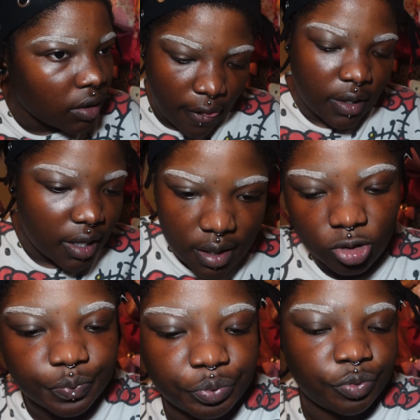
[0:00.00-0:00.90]
because
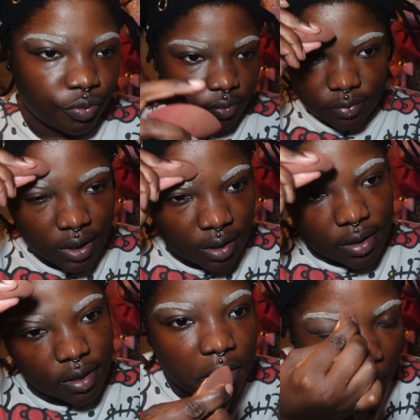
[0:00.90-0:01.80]
we were gonna
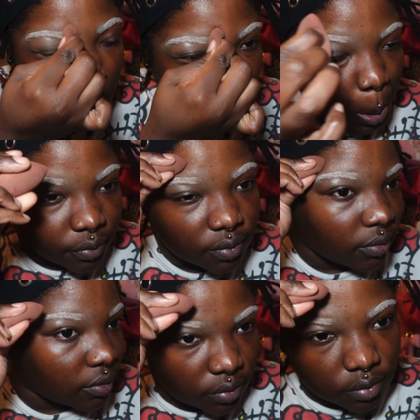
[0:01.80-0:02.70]
shape them up
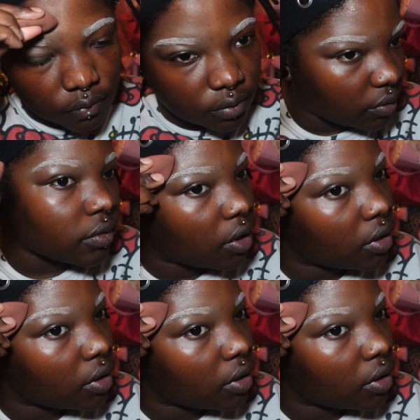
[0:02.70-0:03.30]
anyway.